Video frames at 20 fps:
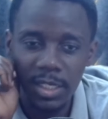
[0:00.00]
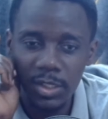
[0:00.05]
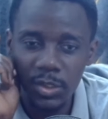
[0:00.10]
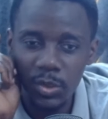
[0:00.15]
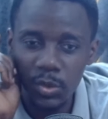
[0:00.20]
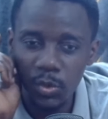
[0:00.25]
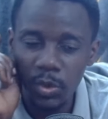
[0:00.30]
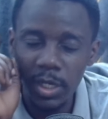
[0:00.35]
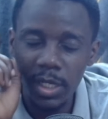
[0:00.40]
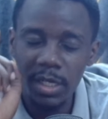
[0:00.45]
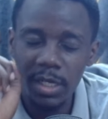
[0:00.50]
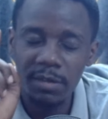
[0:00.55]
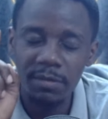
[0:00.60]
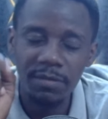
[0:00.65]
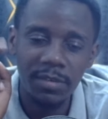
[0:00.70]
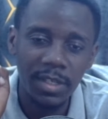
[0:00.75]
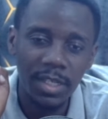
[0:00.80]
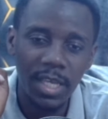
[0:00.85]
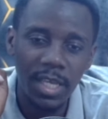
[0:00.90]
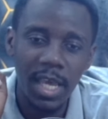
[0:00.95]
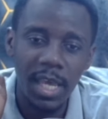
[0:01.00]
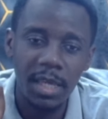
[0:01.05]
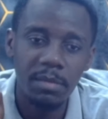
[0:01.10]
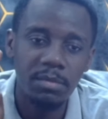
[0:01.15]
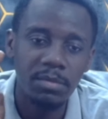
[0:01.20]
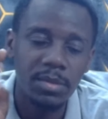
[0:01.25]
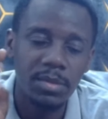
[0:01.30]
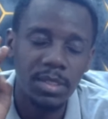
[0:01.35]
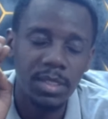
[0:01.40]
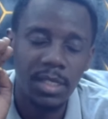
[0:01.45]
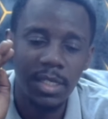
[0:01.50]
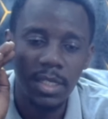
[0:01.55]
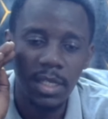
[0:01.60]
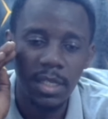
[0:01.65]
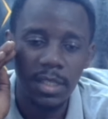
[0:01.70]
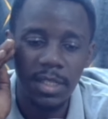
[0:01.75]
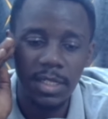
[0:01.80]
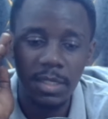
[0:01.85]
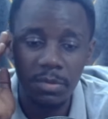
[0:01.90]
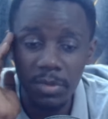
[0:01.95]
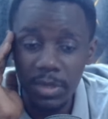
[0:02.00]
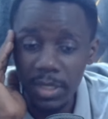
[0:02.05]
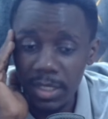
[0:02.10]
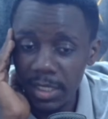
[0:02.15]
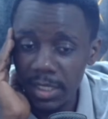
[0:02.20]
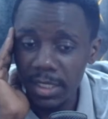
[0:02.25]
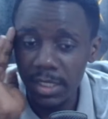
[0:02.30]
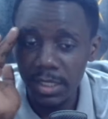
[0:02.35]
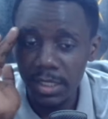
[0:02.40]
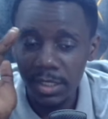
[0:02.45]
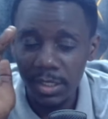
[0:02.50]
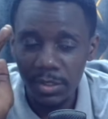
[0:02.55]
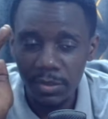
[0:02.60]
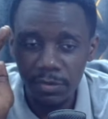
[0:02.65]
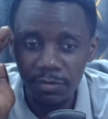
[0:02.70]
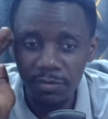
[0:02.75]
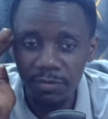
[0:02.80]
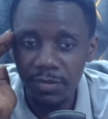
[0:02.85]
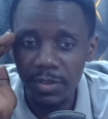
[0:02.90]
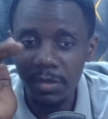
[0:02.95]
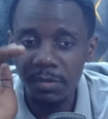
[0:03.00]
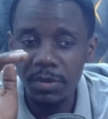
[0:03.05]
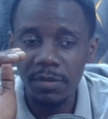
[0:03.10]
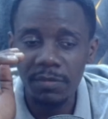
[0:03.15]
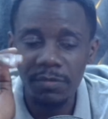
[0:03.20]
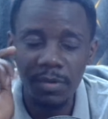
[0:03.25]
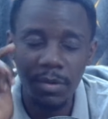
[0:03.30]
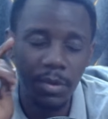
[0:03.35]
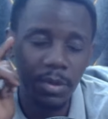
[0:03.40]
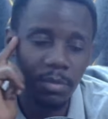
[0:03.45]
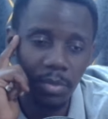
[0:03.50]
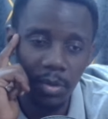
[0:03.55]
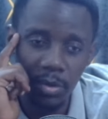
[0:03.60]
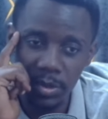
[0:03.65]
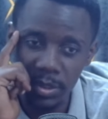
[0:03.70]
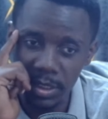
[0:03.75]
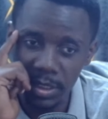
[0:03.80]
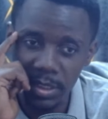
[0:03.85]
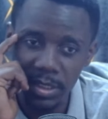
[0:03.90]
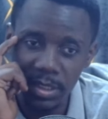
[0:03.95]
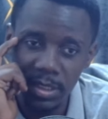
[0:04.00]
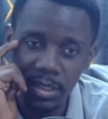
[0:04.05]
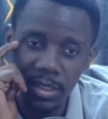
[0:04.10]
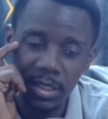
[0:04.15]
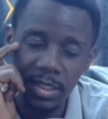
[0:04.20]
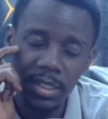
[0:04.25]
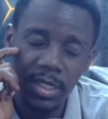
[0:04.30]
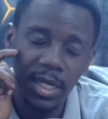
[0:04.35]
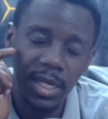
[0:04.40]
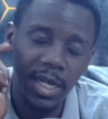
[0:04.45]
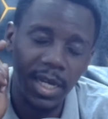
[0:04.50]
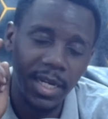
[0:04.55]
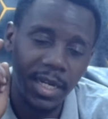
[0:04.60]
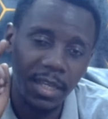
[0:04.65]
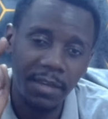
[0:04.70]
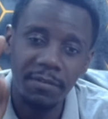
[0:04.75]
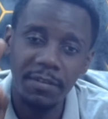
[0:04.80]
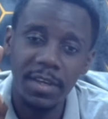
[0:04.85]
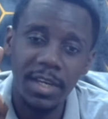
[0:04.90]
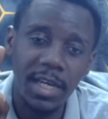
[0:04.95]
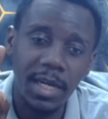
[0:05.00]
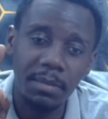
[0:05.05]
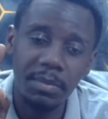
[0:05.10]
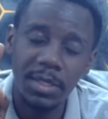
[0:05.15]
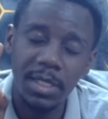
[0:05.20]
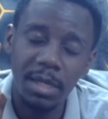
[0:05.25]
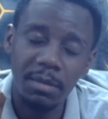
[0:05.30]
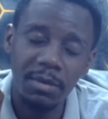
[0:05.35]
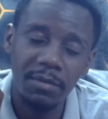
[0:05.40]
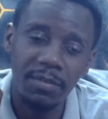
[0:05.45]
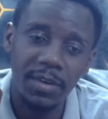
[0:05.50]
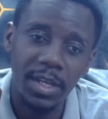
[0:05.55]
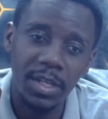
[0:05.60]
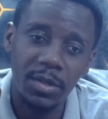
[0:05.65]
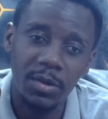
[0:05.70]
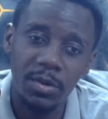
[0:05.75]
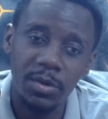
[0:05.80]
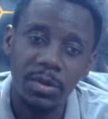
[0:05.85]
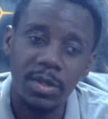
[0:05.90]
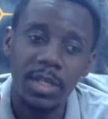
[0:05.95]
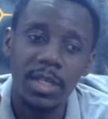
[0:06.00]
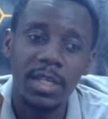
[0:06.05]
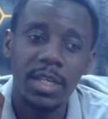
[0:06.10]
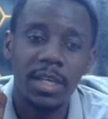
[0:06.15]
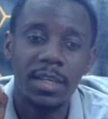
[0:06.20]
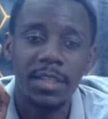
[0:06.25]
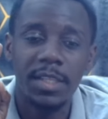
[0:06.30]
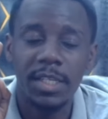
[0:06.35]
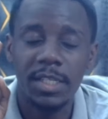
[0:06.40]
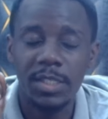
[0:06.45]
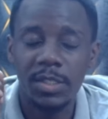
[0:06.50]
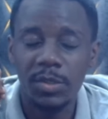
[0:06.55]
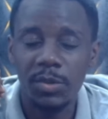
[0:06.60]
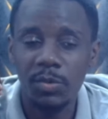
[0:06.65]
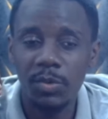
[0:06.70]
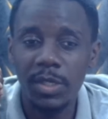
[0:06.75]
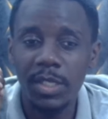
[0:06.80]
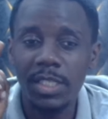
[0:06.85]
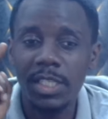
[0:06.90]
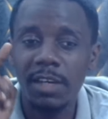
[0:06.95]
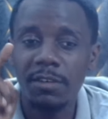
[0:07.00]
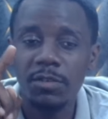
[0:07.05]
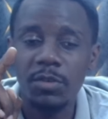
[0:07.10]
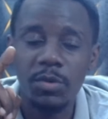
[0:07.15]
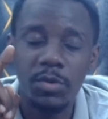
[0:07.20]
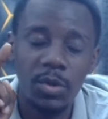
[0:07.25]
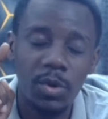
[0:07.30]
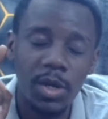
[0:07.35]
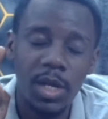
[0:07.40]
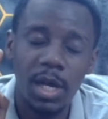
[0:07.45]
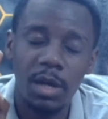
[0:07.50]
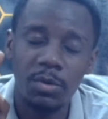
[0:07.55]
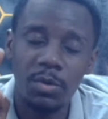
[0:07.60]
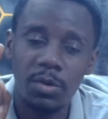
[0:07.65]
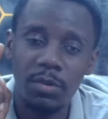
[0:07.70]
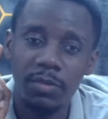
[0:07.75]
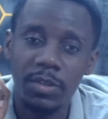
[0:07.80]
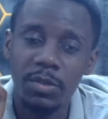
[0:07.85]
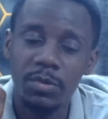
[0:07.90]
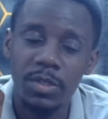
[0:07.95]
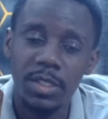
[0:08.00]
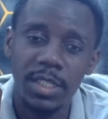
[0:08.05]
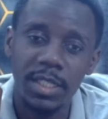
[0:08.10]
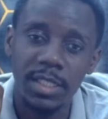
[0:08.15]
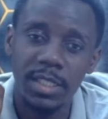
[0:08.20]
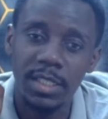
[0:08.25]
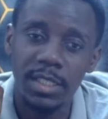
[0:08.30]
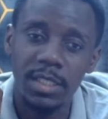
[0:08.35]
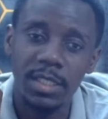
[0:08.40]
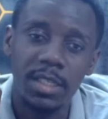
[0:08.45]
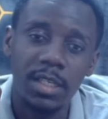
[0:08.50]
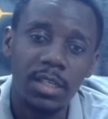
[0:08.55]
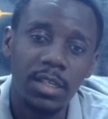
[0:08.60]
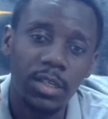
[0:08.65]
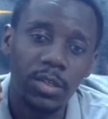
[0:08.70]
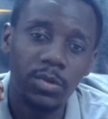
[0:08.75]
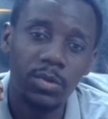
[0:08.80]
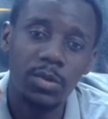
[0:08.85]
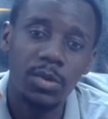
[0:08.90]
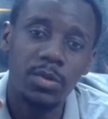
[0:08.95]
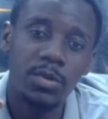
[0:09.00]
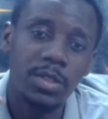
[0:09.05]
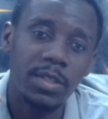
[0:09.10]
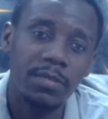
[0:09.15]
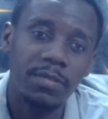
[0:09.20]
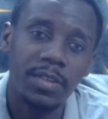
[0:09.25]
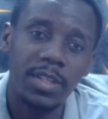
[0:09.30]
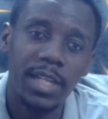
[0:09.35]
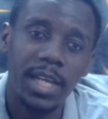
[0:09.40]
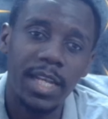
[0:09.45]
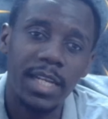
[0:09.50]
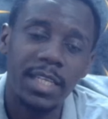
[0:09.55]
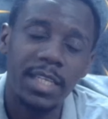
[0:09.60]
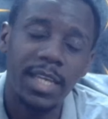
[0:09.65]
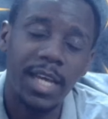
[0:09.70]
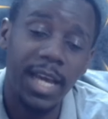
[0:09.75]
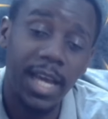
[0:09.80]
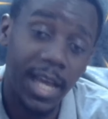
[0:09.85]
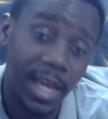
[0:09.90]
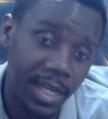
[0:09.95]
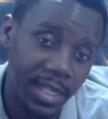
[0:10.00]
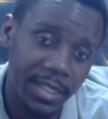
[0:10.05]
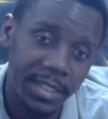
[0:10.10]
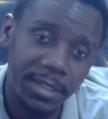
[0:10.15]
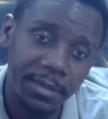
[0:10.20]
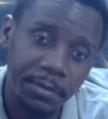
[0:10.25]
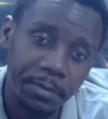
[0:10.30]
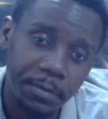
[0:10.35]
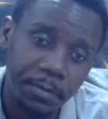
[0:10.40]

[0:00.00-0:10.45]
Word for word: 12 games that are really very, very important. An FA Cup semi-final that we deserve to knock out Coventry City to go to the finale and